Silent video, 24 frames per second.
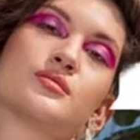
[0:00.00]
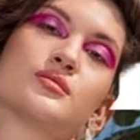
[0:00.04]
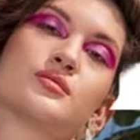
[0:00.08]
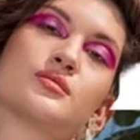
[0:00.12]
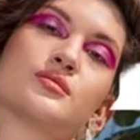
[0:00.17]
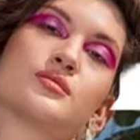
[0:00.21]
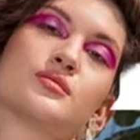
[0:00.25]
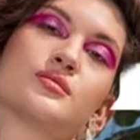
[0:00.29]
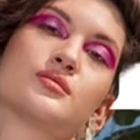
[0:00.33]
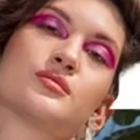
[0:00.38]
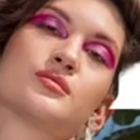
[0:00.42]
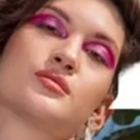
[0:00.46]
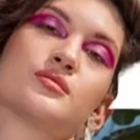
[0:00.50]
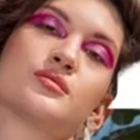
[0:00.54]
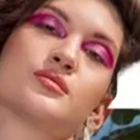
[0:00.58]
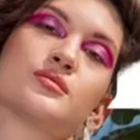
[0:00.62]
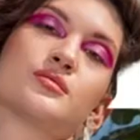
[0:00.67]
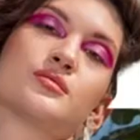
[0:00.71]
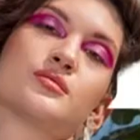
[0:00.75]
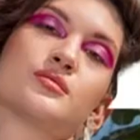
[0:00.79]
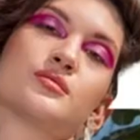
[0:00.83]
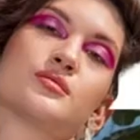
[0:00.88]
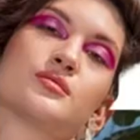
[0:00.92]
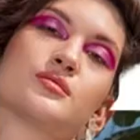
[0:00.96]

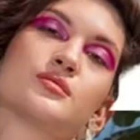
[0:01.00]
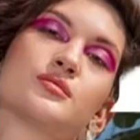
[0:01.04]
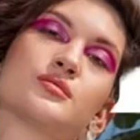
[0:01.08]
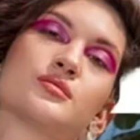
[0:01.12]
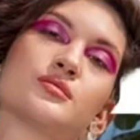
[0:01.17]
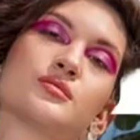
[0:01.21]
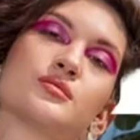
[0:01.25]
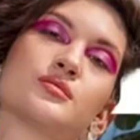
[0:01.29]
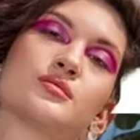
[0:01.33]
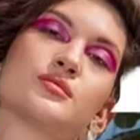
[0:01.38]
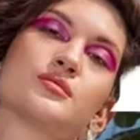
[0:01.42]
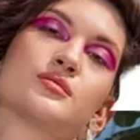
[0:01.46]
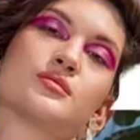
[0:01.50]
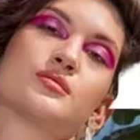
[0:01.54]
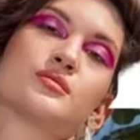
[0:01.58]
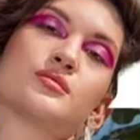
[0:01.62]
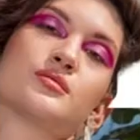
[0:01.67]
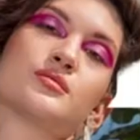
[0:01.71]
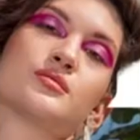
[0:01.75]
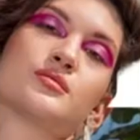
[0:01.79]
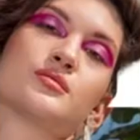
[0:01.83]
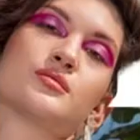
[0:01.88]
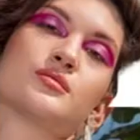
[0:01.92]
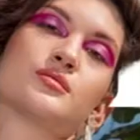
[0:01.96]

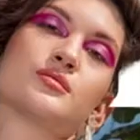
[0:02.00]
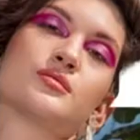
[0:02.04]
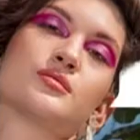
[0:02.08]
Nobody speaks.